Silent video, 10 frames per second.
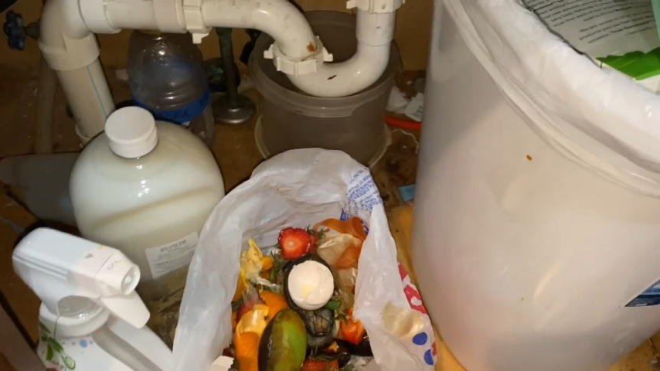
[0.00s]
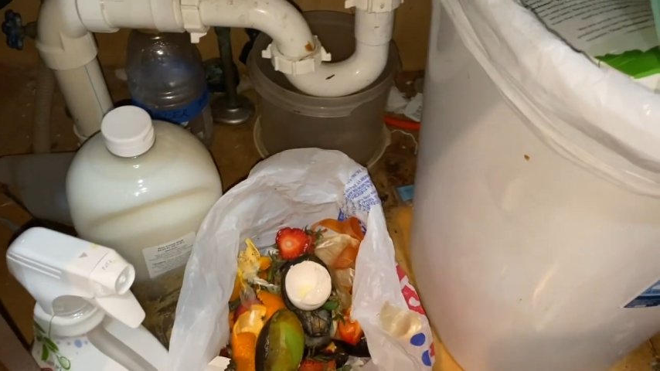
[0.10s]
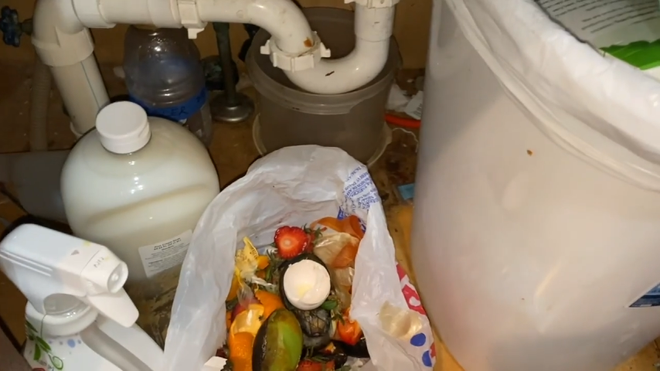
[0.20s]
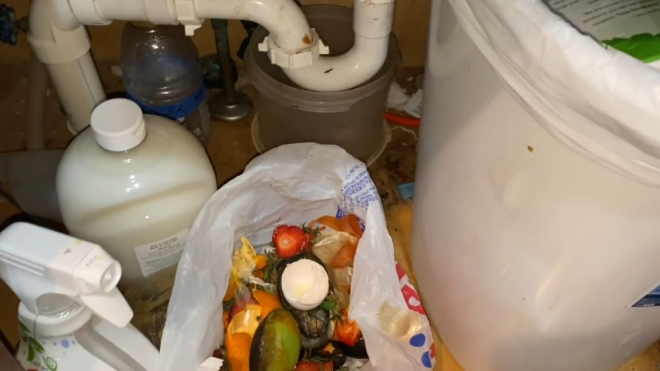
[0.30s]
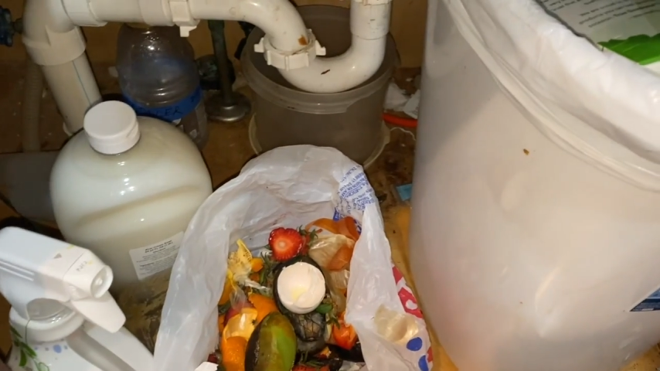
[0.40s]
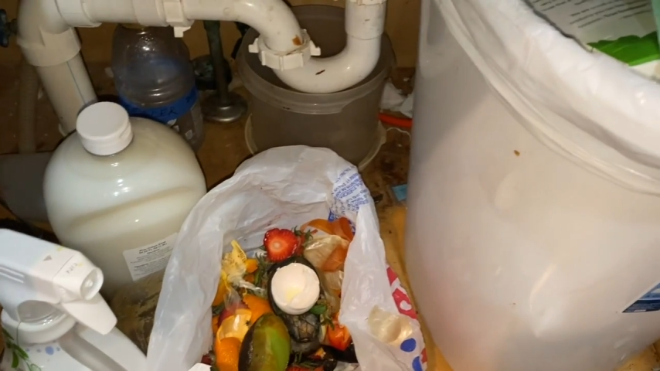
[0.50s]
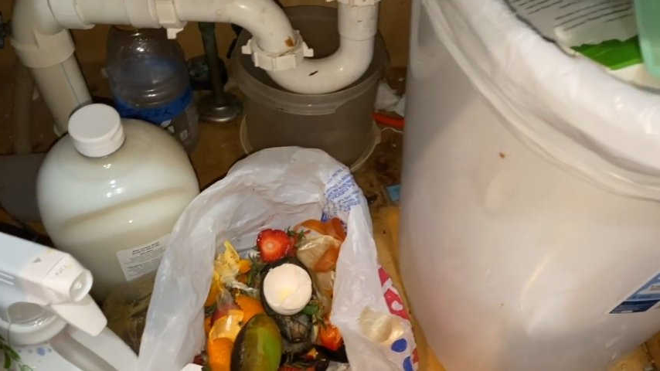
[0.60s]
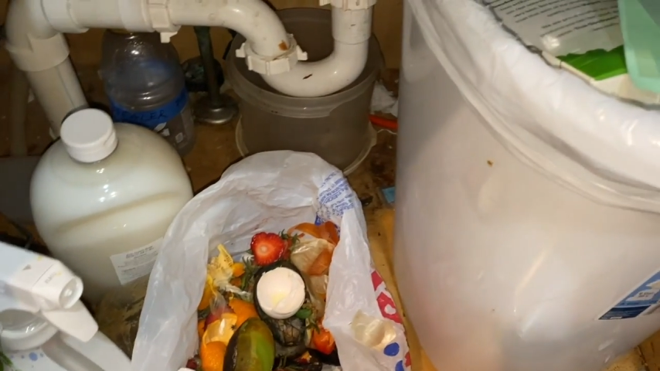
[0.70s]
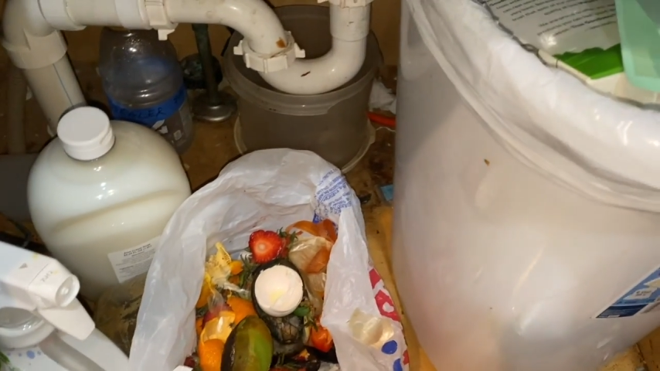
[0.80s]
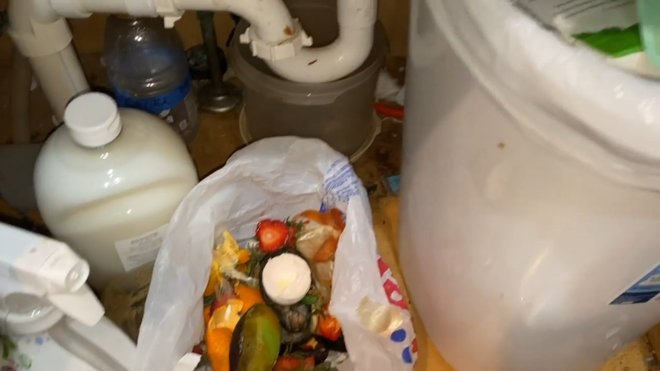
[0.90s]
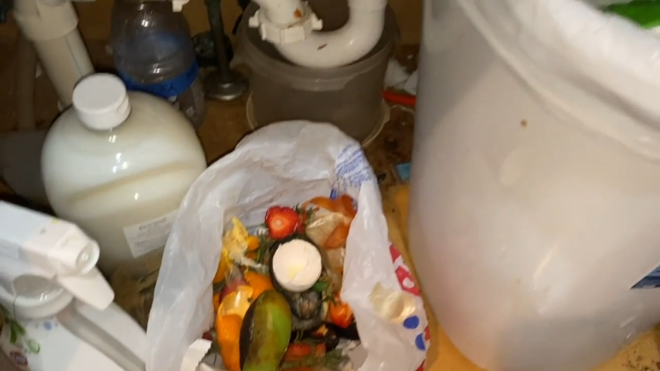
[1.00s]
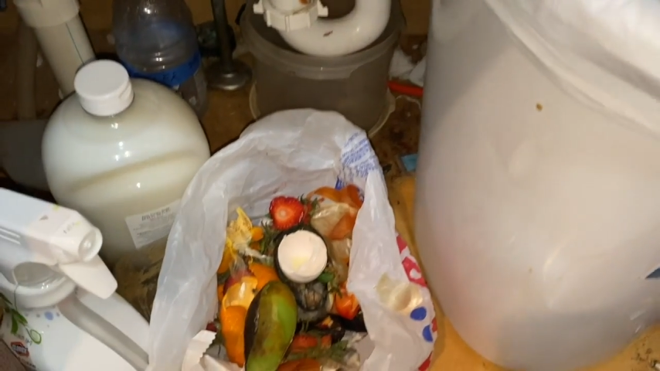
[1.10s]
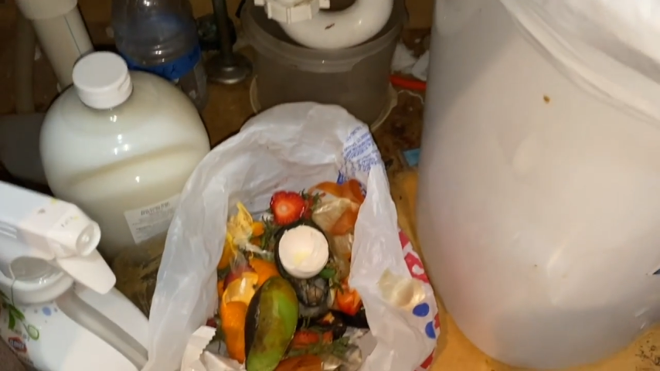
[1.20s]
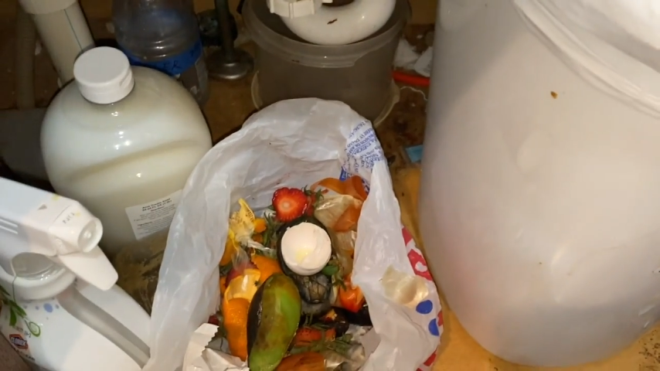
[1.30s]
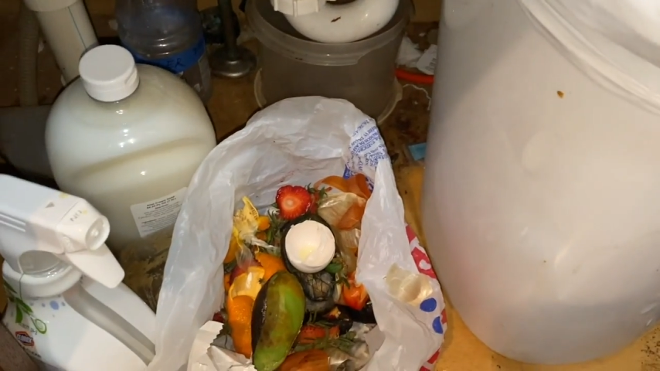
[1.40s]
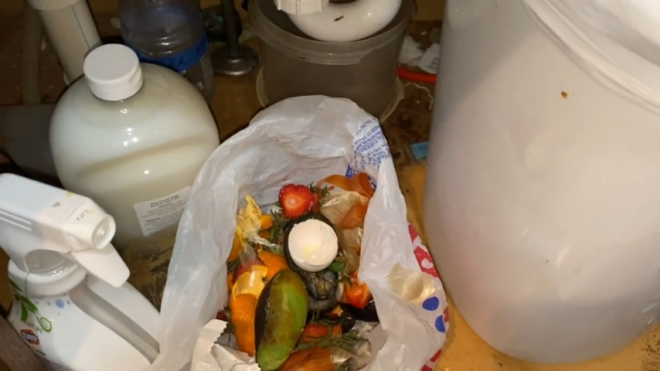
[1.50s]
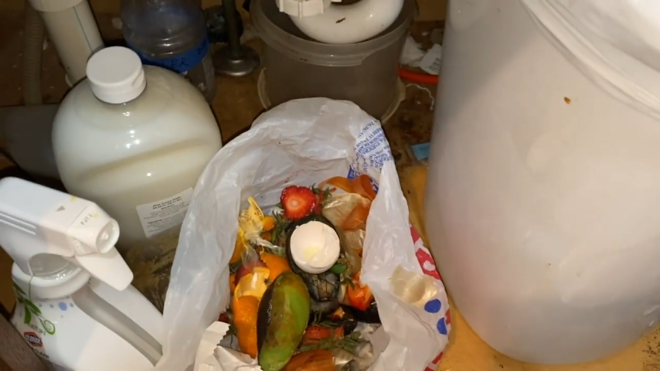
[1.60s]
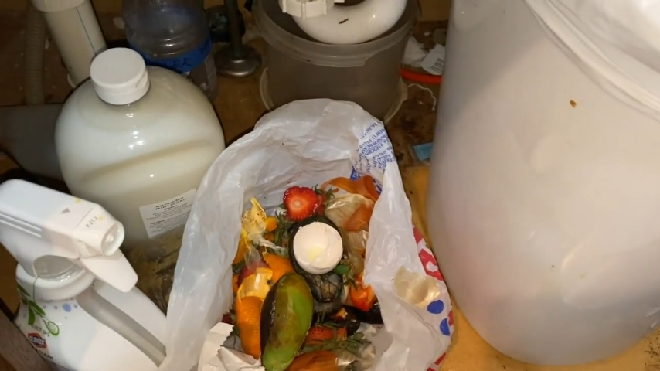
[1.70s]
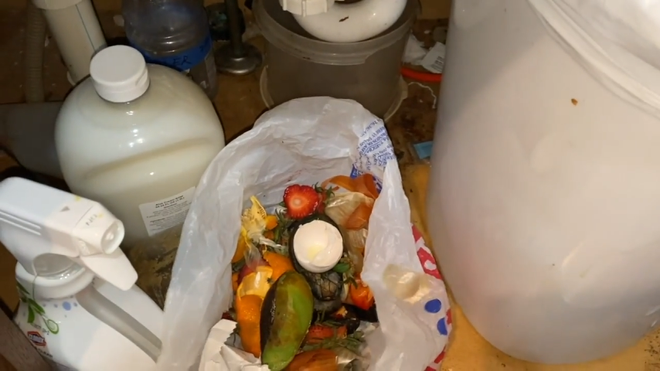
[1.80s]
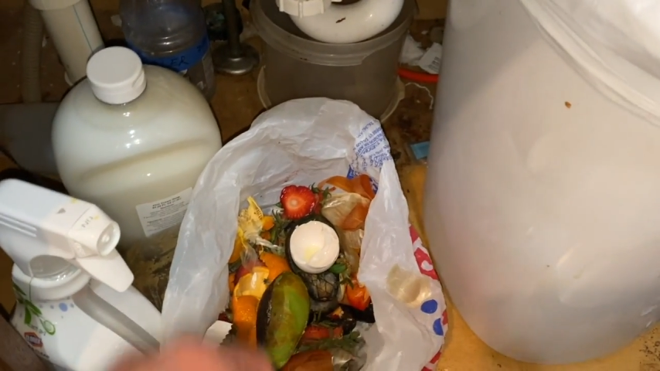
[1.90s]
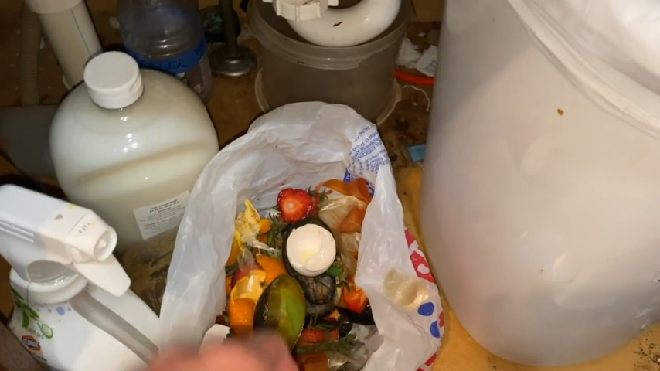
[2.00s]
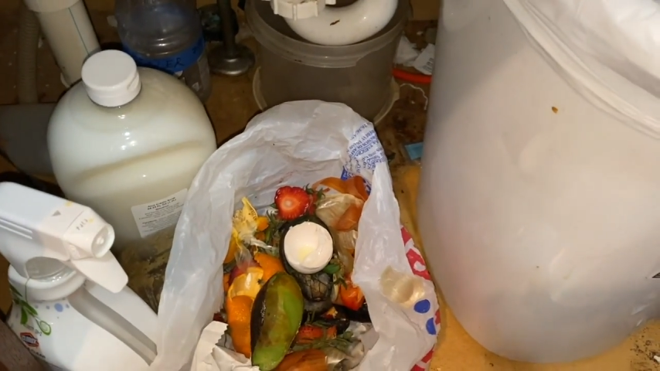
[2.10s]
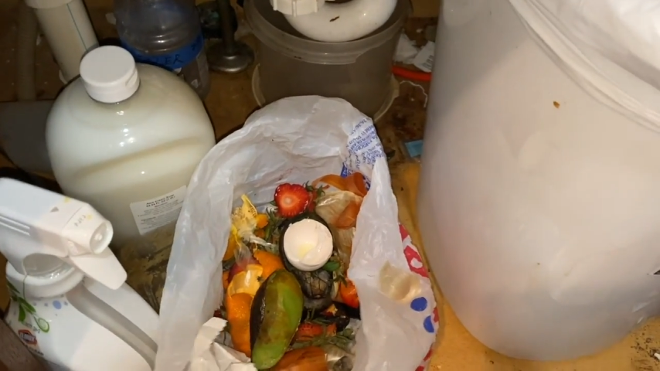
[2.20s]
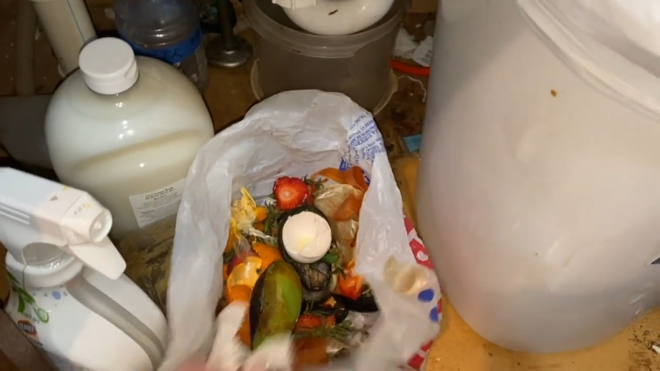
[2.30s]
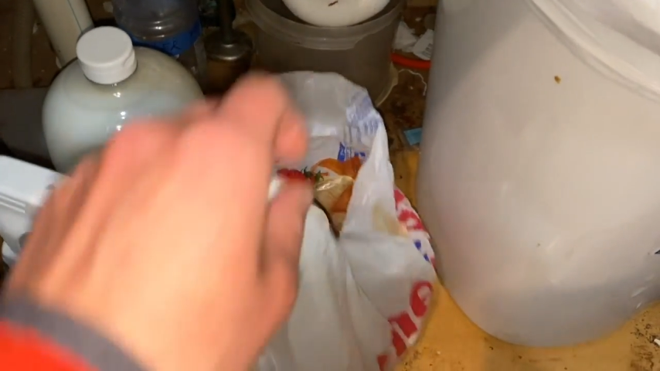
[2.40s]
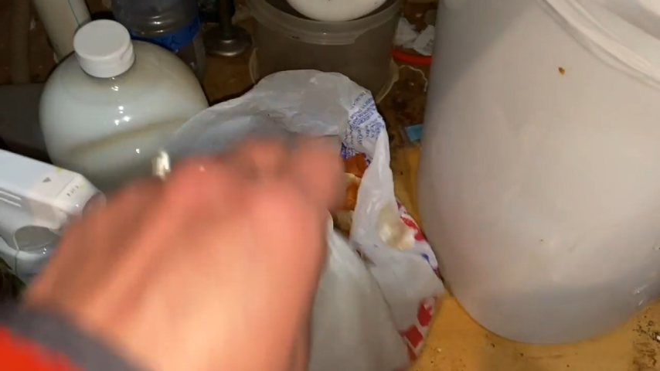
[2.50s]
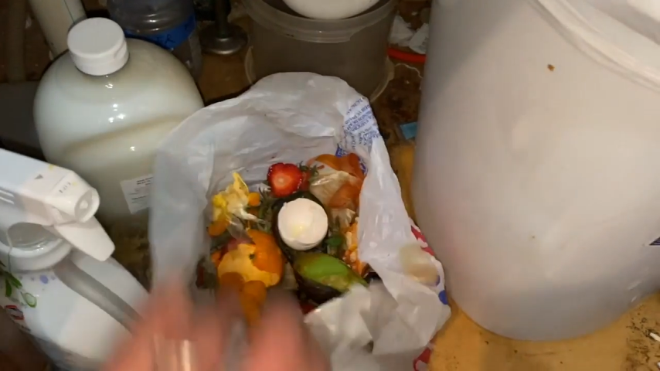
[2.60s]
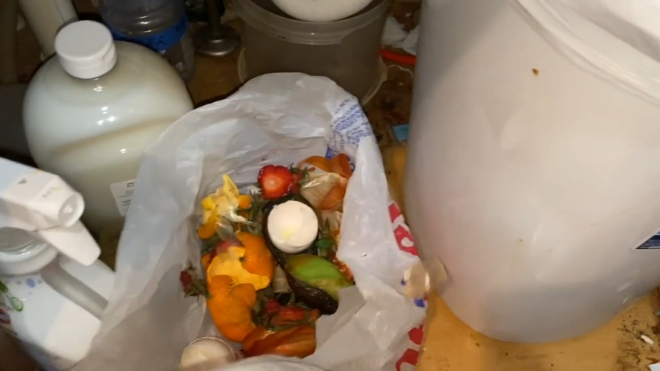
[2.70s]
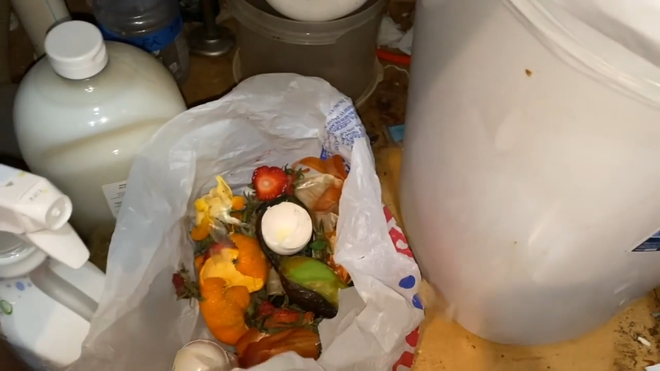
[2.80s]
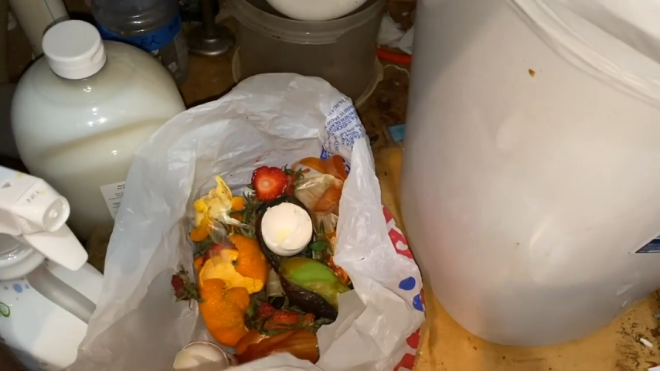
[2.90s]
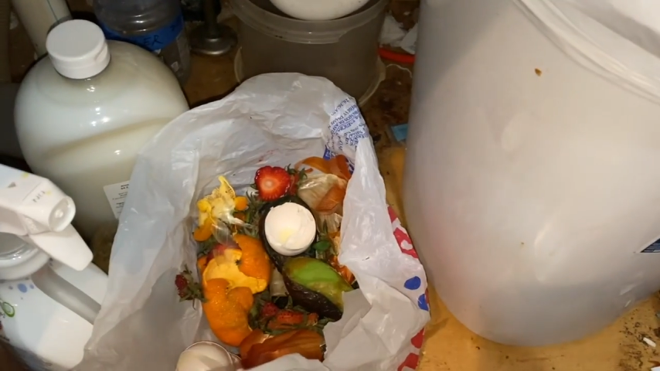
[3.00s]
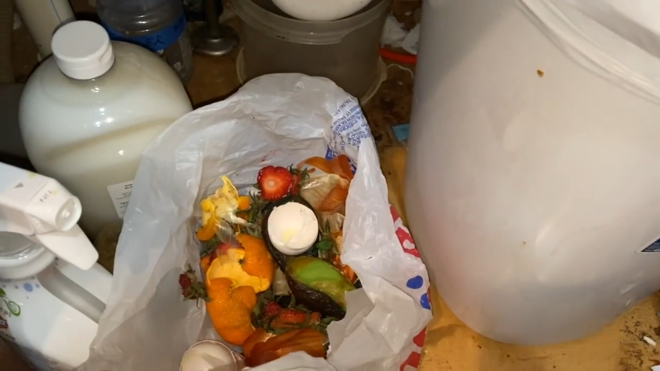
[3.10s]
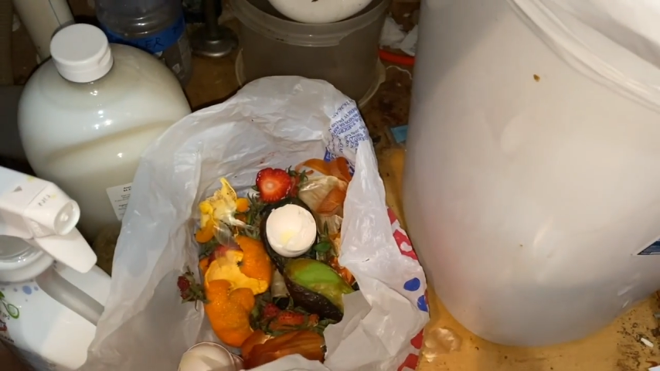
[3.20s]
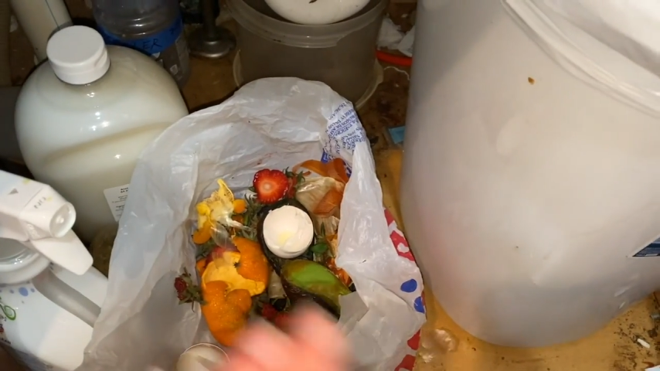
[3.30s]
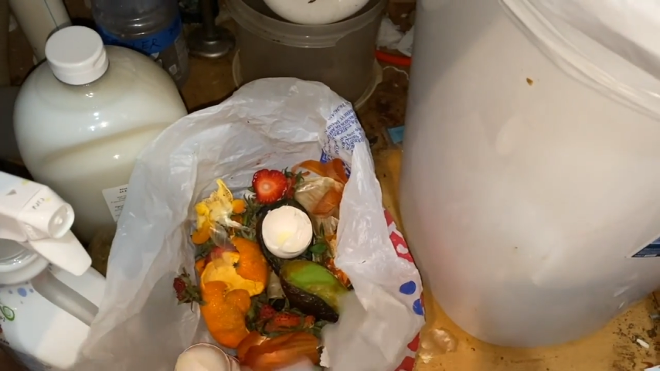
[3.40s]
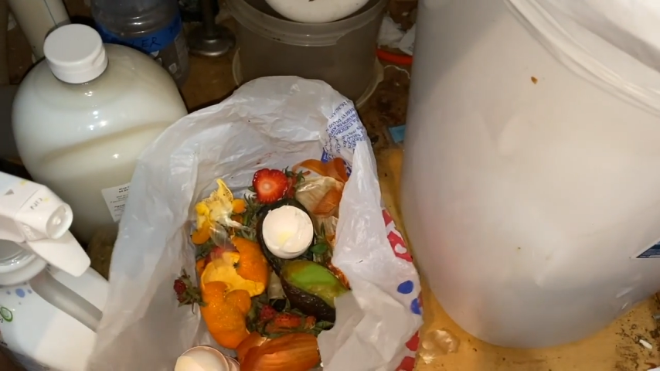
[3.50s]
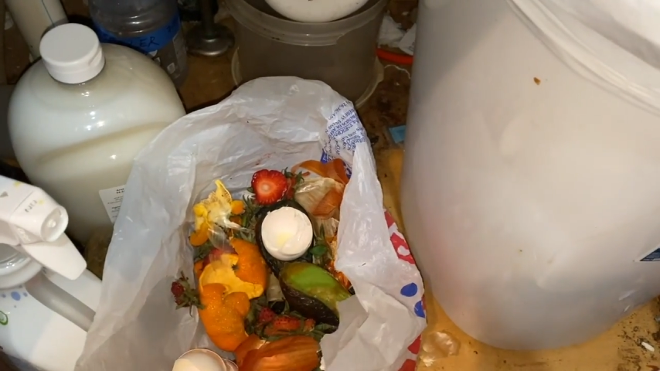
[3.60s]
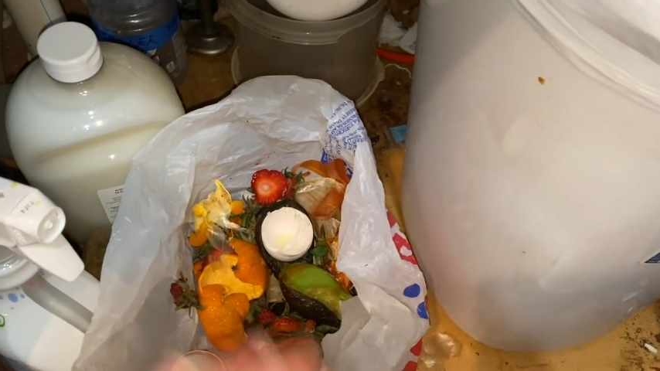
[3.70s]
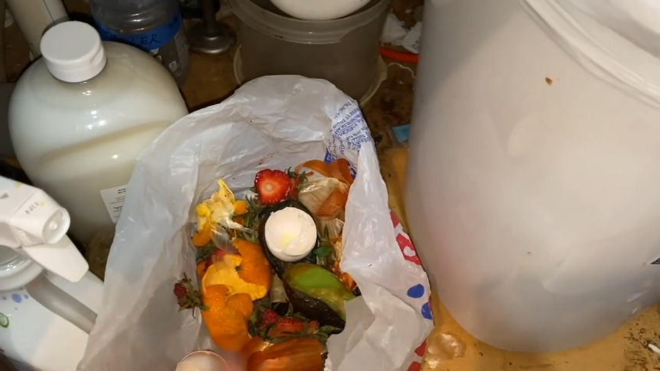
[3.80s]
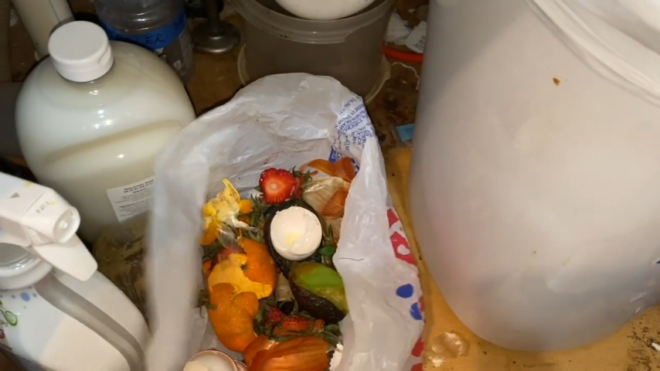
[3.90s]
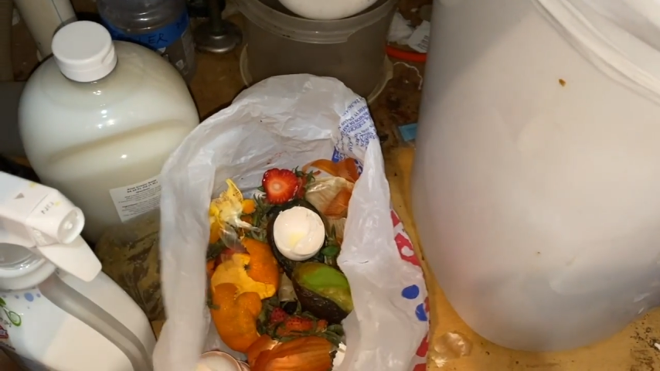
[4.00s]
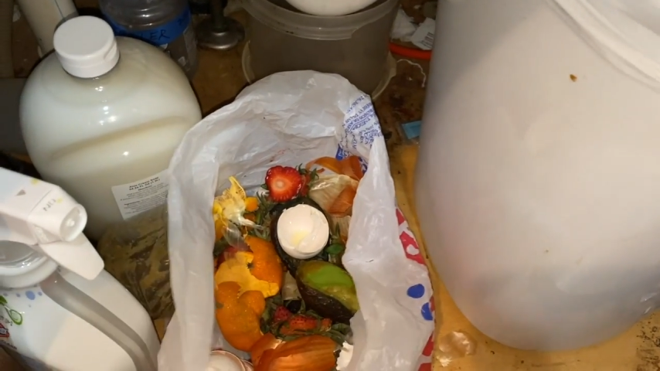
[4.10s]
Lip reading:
No face is visible, so there are no lips to read.